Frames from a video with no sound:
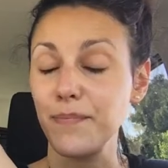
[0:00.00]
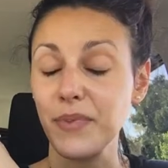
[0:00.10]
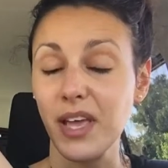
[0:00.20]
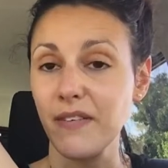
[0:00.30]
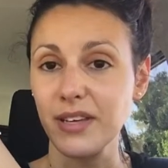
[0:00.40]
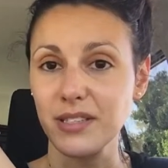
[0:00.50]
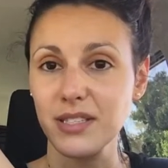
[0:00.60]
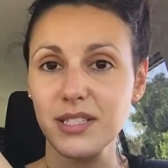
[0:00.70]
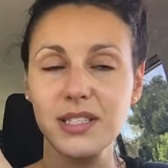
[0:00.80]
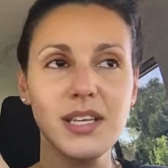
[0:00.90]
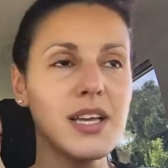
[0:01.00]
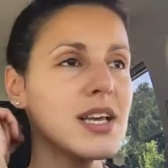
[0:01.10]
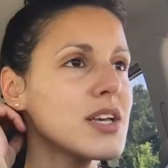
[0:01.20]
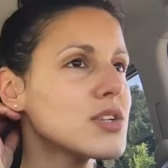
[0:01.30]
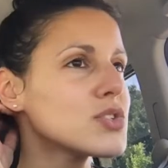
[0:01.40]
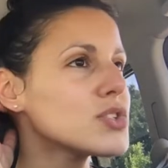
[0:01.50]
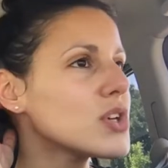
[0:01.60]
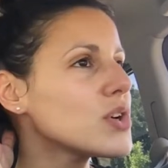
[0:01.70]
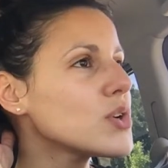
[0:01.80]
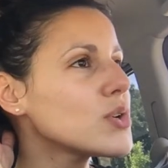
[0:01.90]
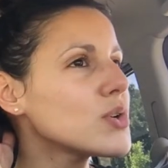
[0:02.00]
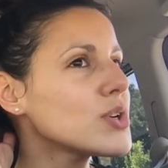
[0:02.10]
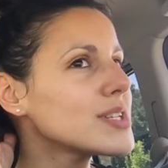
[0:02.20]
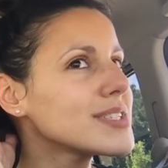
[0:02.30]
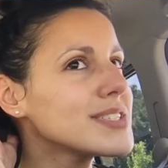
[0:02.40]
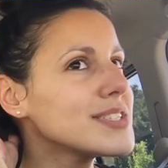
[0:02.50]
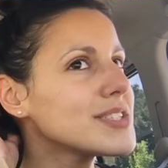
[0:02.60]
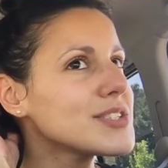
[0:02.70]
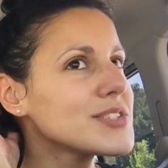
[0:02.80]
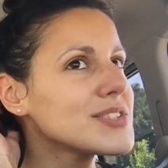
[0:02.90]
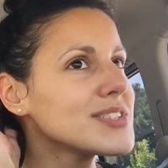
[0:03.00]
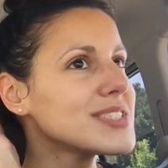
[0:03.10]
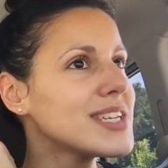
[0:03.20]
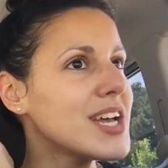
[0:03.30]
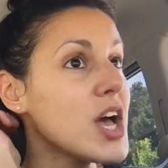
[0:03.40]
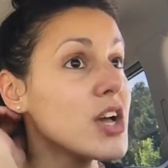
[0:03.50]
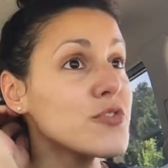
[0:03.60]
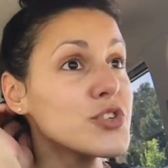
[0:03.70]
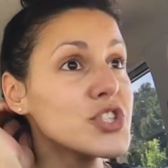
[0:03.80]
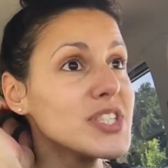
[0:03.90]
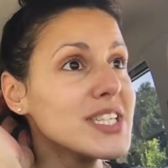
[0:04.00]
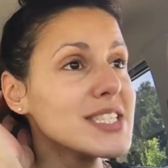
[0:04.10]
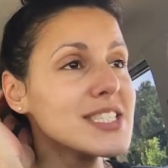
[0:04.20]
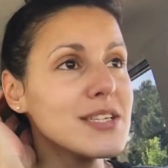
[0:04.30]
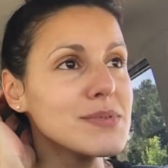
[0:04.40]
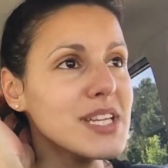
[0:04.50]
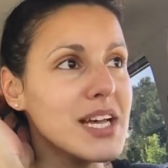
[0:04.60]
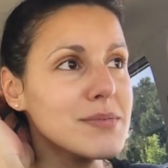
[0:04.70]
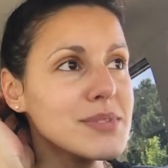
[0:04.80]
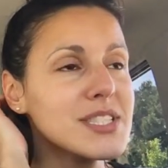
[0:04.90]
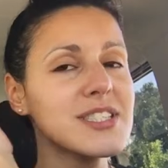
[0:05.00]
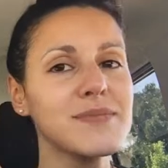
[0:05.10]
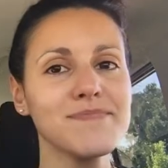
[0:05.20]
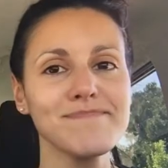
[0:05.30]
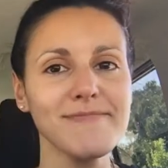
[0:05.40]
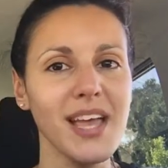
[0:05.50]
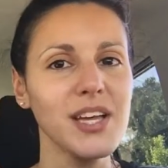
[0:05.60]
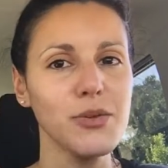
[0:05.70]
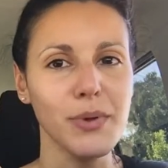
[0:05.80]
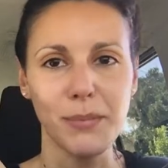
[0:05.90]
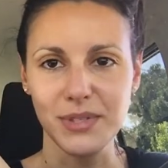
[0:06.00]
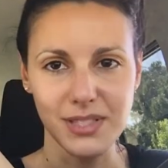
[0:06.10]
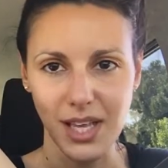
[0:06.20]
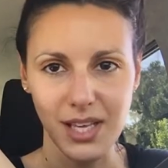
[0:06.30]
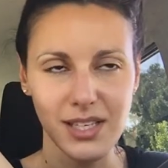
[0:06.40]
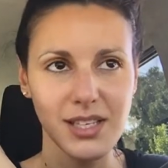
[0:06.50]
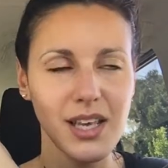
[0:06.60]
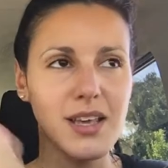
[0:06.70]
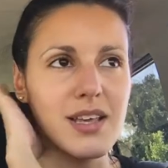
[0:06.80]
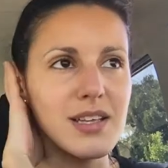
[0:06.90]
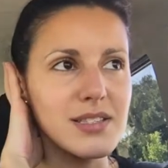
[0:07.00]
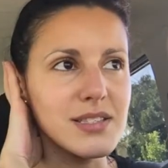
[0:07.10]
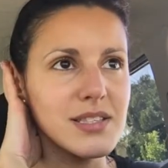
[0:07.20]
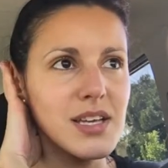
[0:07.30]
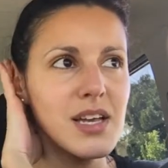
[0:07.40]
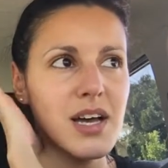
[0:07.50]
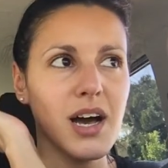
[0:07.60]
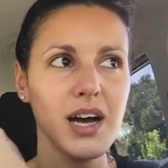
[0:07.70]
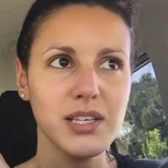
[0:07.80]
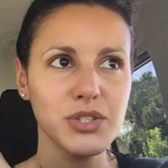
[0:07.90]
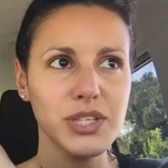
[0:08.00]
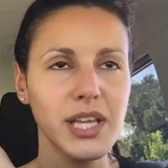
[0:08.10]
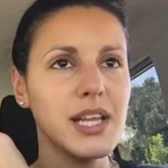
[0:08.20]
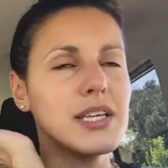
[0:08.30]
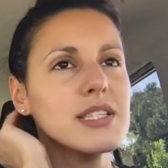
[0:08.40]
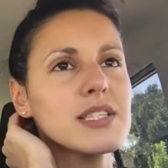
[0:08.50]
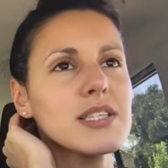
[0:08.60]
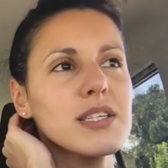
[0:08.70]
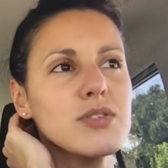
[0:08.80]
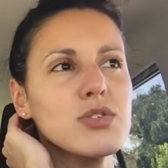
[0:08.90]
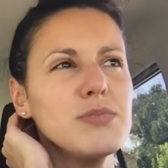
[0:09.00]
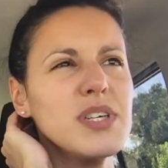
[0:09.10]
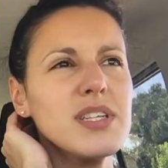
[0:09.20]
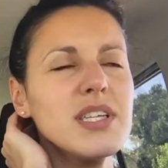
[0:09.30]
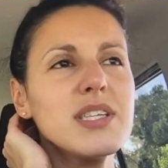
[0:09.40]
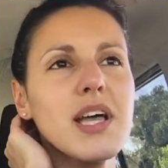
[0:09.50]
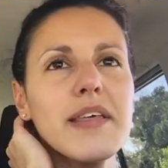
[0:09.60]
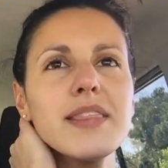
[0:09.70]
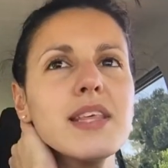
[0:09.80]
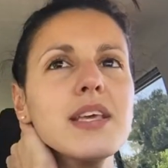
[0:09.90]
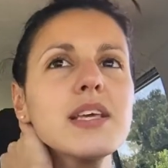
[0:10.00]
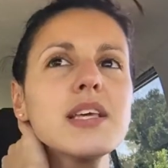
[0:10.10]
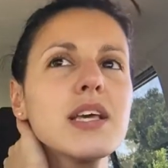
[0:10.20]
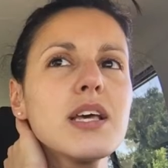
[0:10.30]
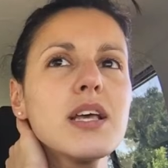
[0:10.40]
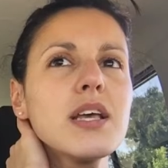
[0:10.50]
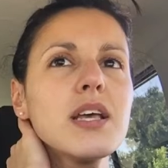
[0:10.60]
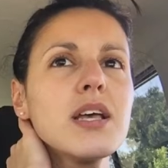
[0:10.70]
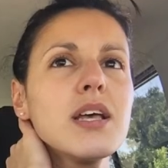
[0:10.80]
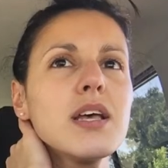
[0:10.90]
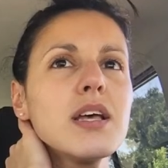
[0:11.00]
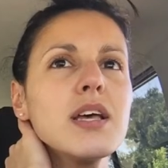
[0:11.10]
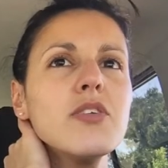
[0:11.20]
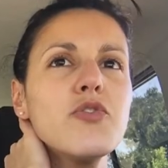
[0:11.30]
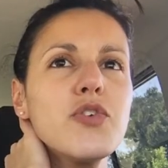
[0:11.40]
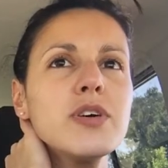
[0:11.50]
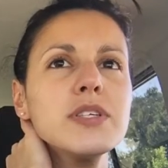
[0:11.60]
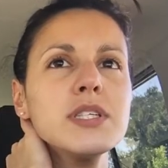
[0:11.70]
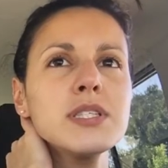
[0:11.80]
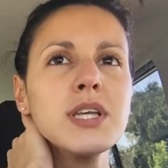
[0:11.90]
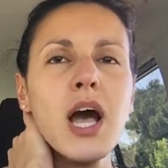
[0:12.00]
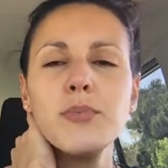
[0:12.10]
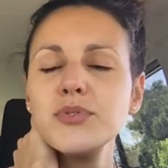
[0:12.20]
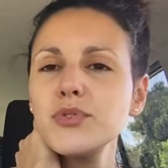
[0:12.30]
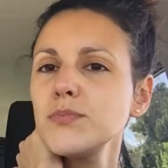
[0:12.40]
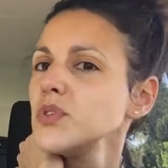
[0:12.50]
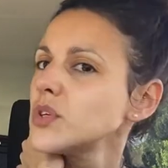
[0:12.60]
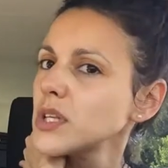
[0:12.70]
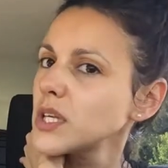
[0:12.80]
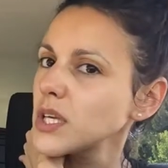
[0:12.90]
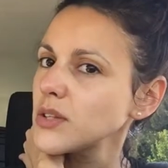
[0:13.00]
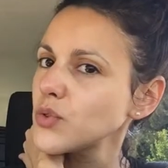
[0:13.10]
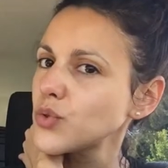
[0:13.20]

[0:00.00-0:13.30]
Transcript: events. So, you know, unfortunately sometimes I do make mistakes and I do get late. To be honest, I think in 4 years it happened to me only